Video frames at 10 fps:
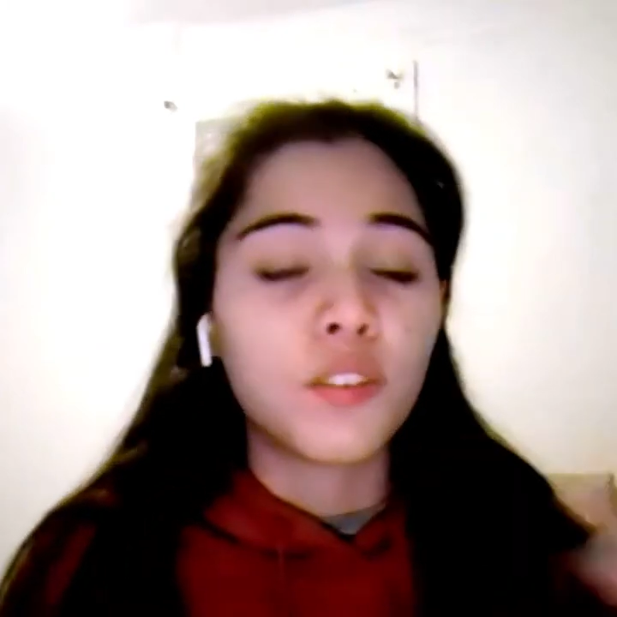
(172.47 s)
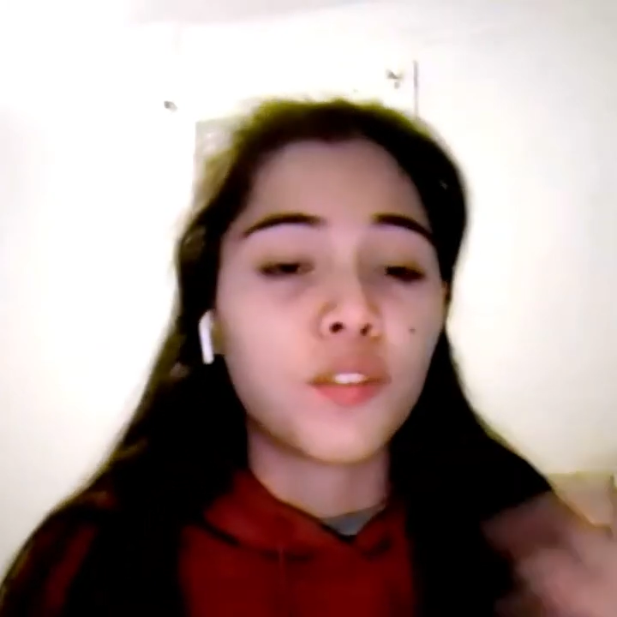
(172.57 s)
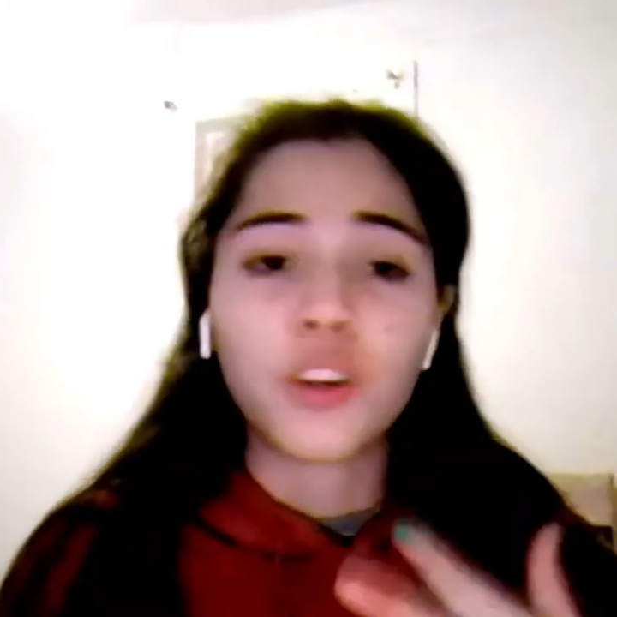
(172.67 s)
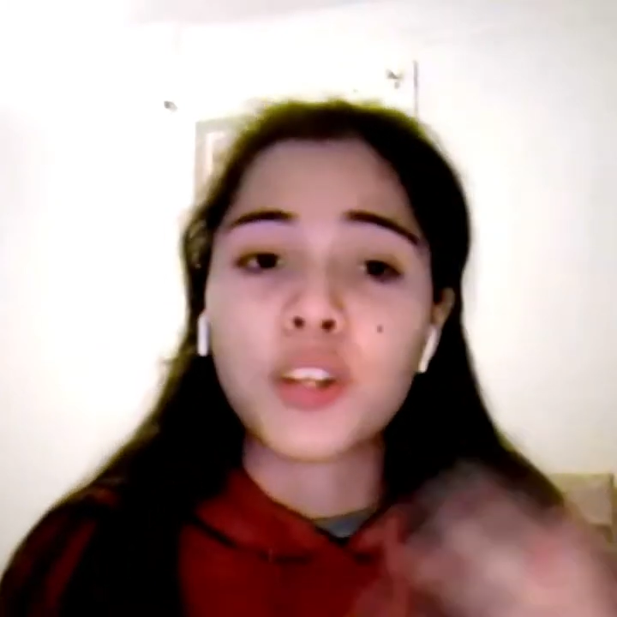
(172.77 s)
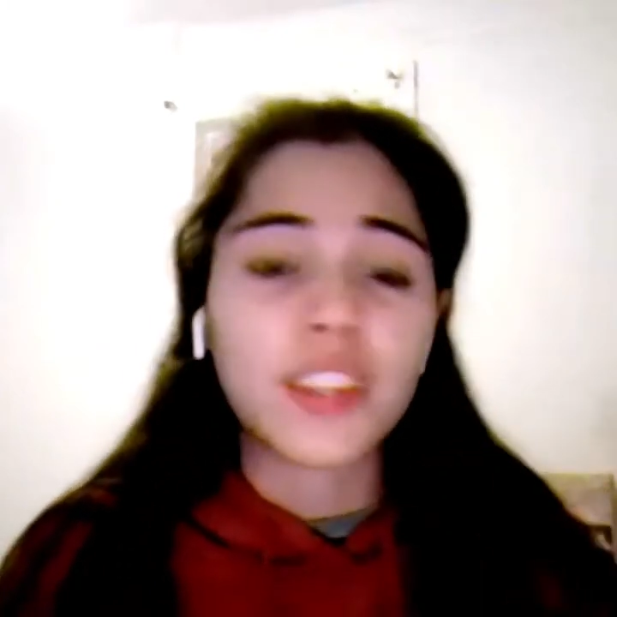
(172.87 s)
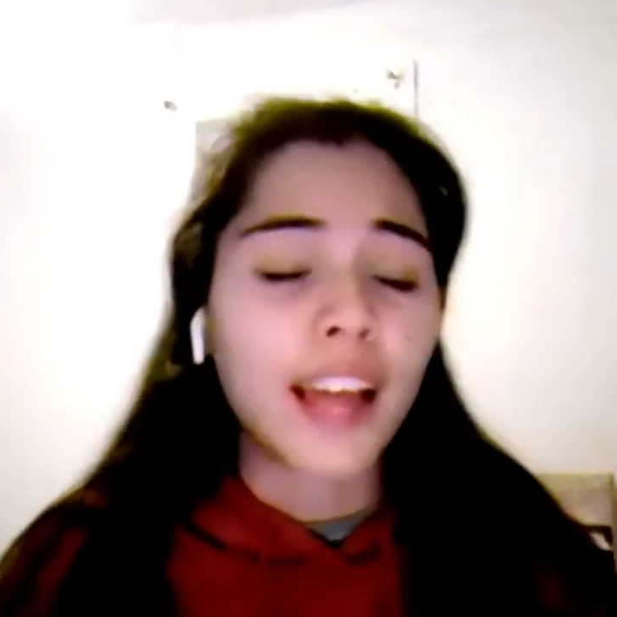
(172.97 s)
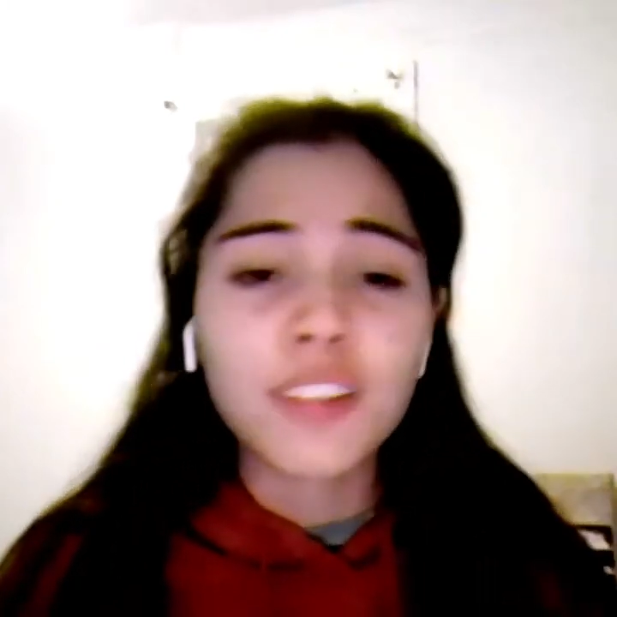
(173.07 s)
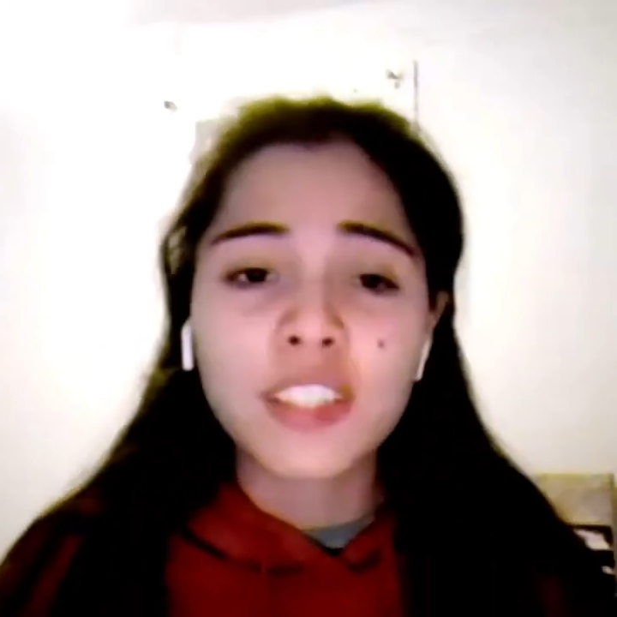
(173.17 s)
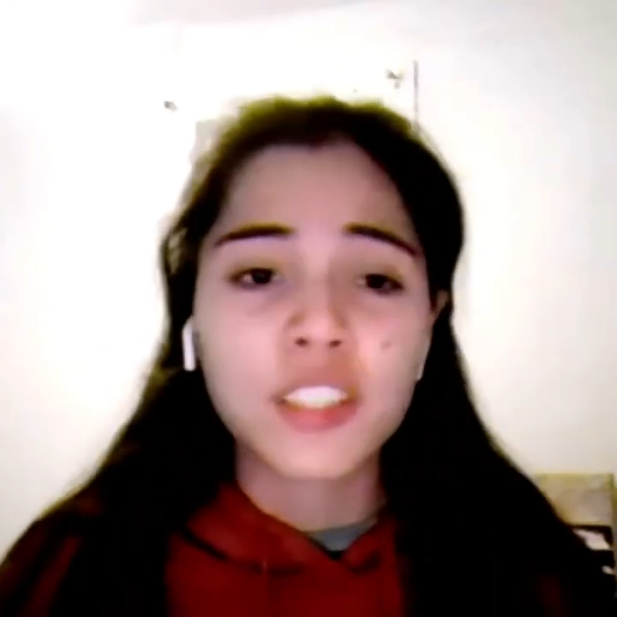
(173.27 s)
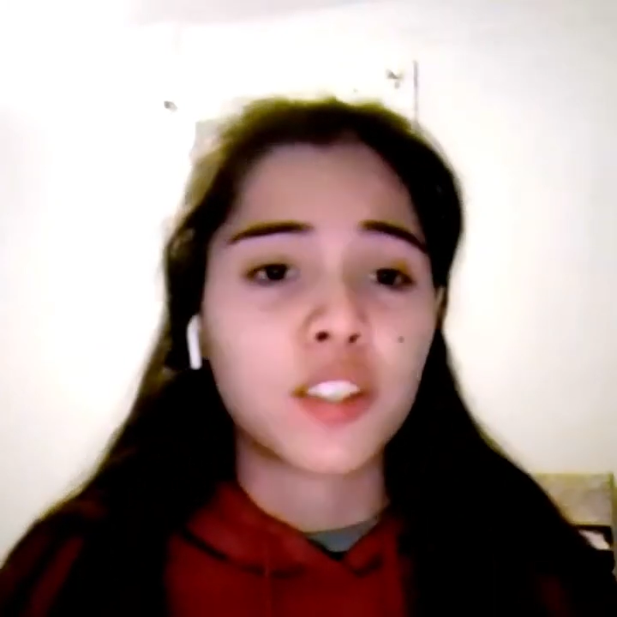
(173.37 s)
for
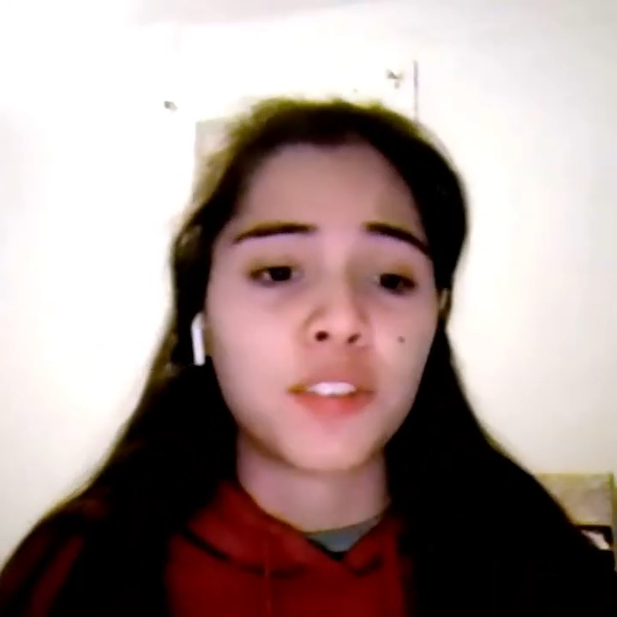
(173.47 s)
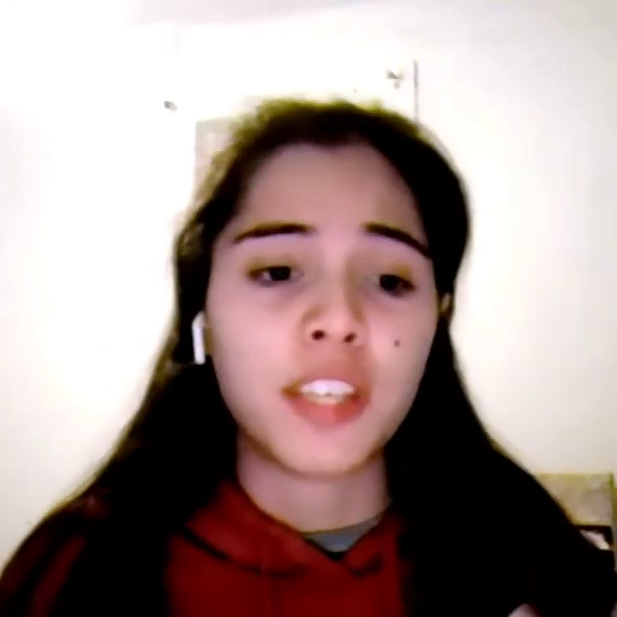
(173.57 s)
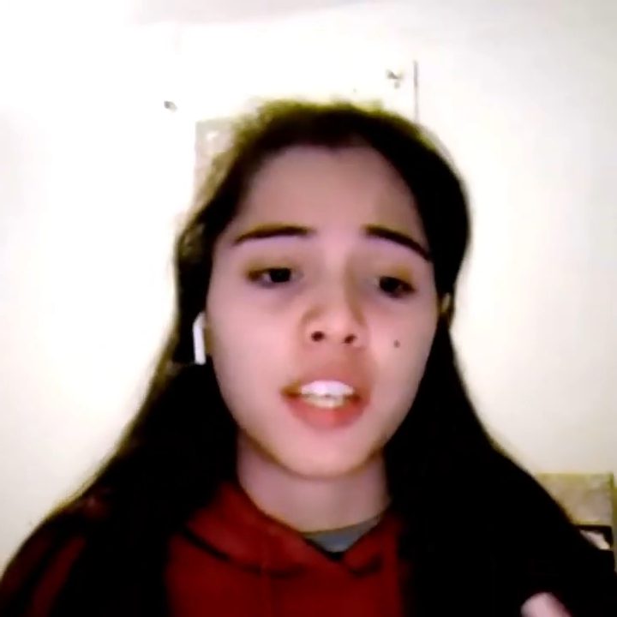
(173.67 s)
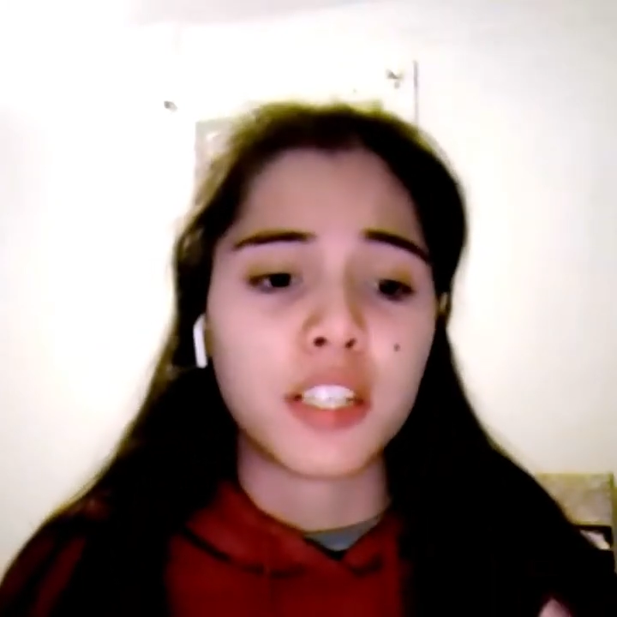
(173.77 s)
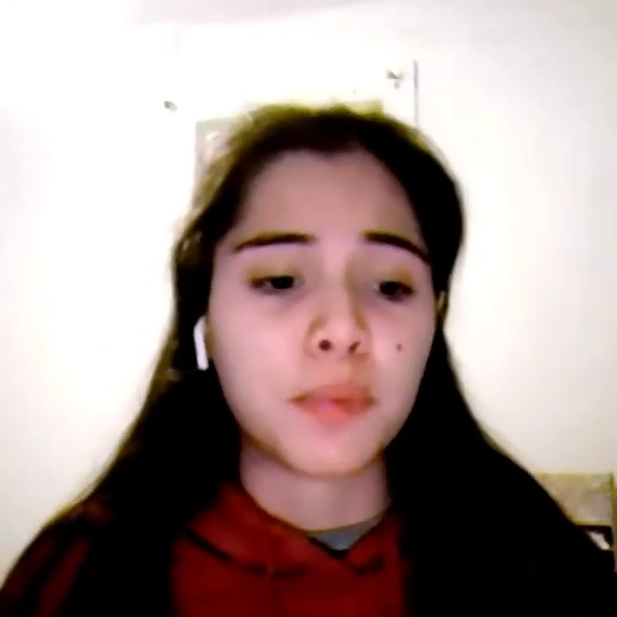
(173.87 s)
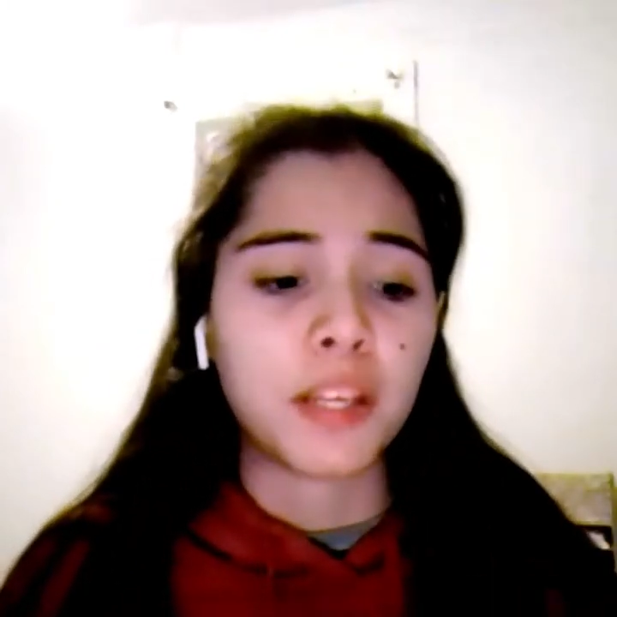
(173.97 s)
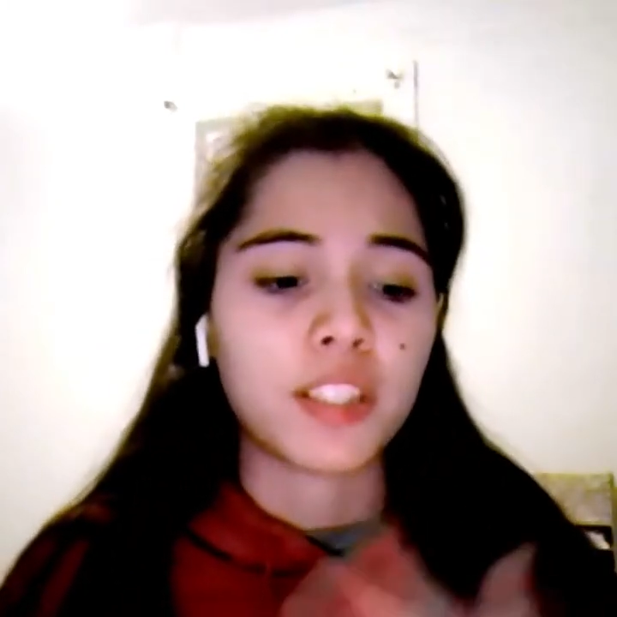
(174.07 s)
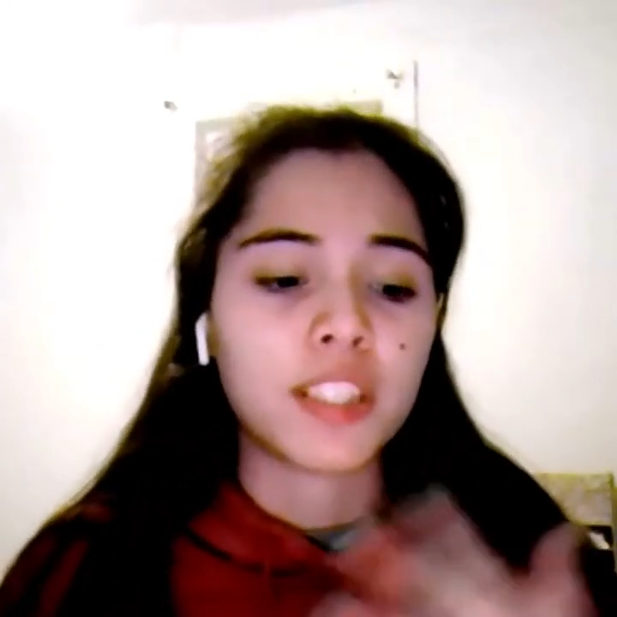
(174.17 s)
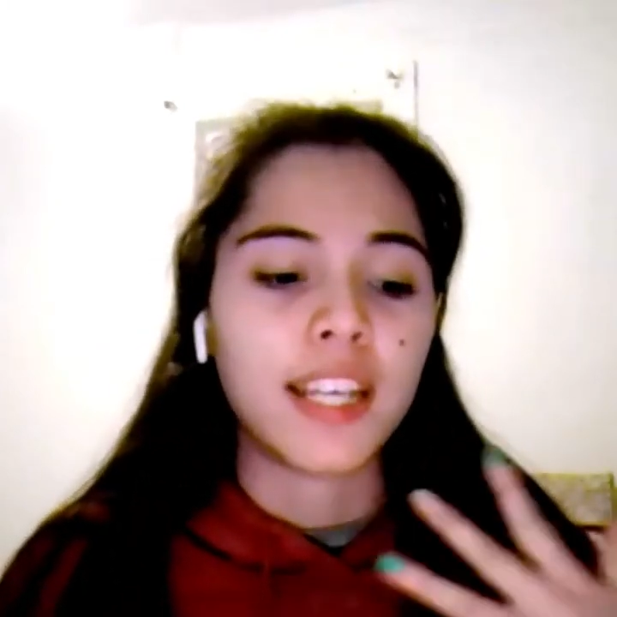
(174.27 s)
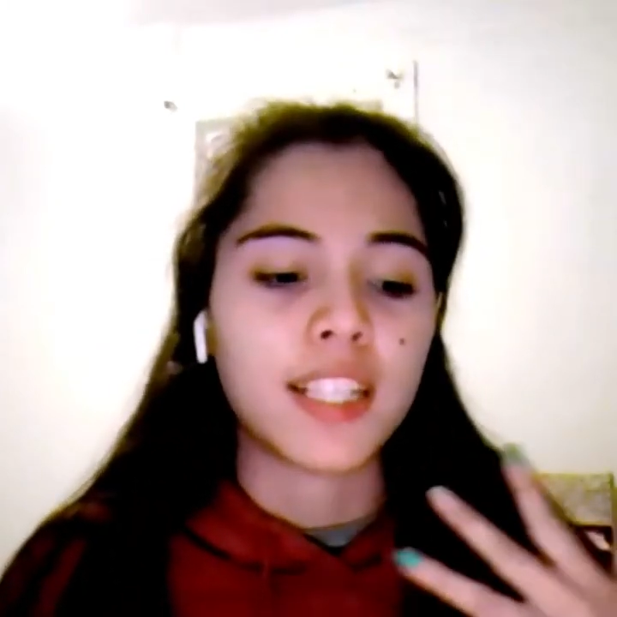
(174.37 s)
thousands of years
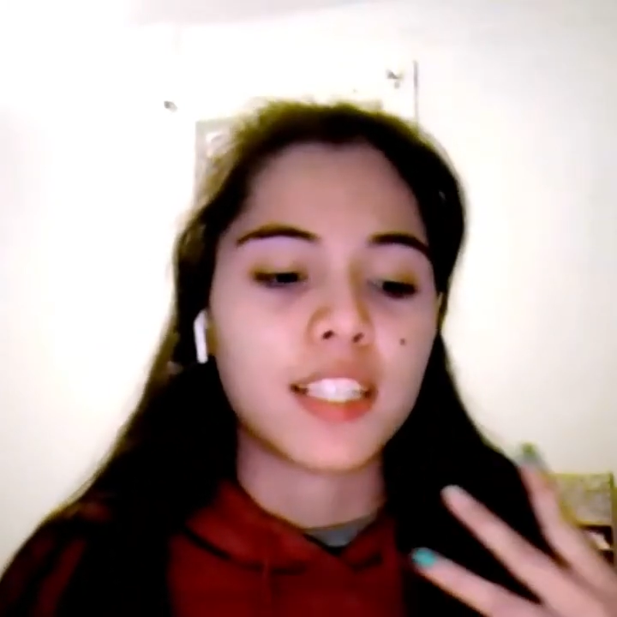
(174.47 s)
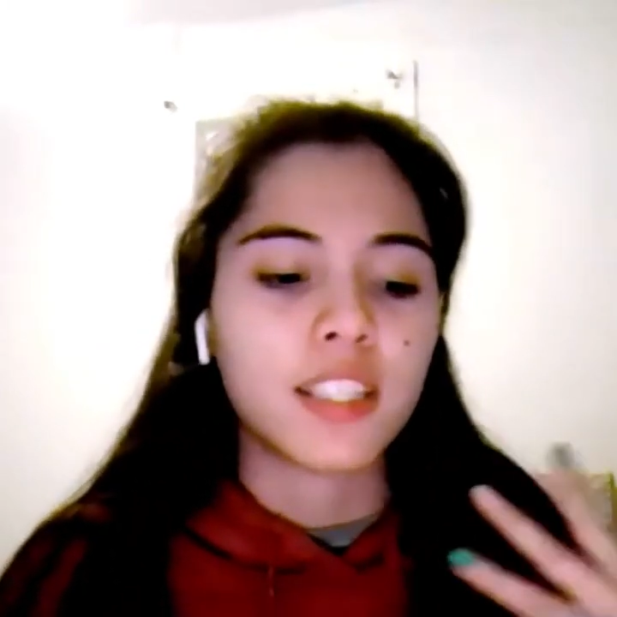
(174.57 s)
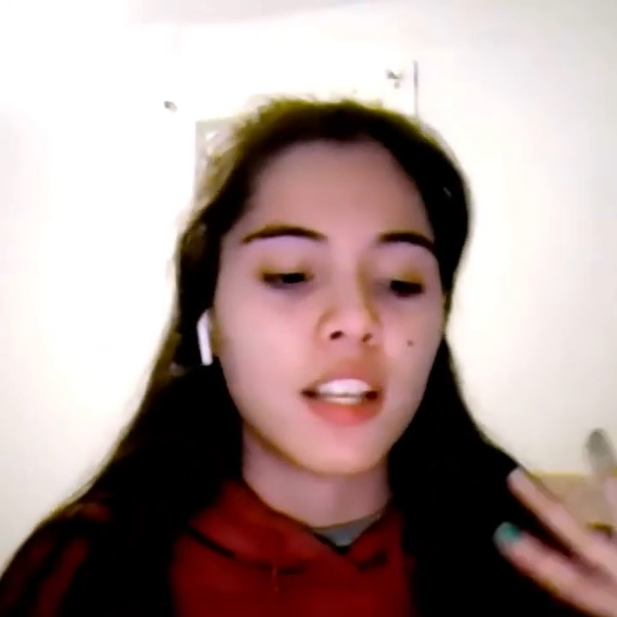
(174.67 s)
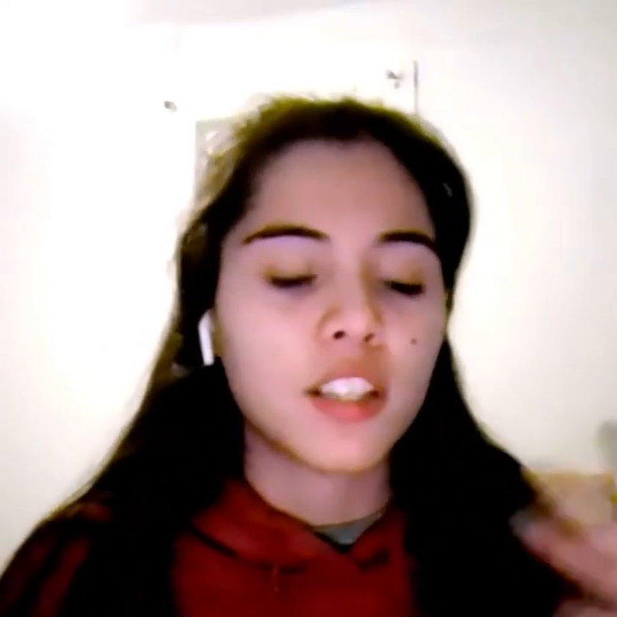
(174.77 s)
because it's